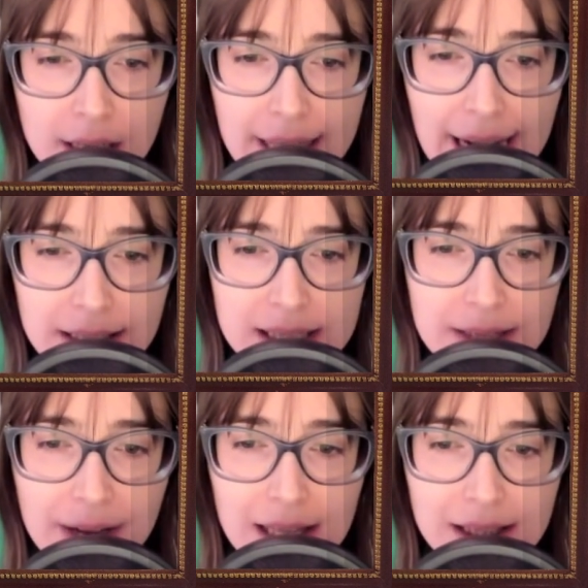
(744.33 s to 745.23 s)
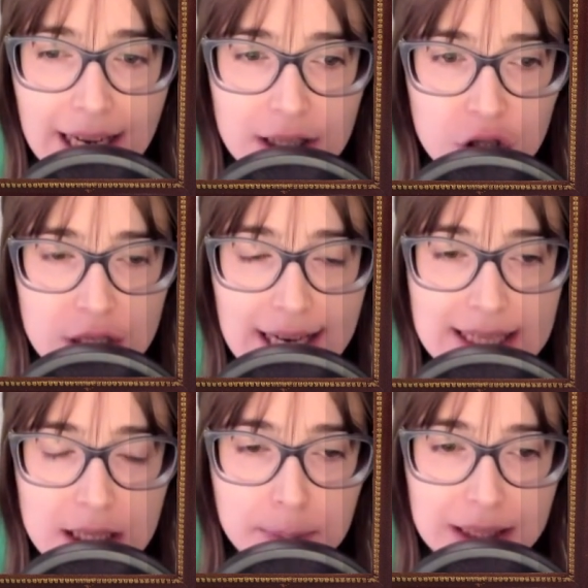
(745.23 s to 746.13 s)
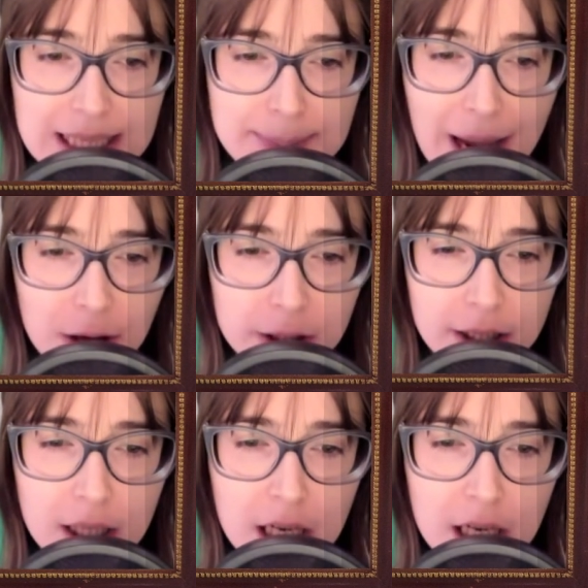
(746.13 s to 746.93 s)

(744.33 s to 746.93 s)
The act is a valid exercise of the police power.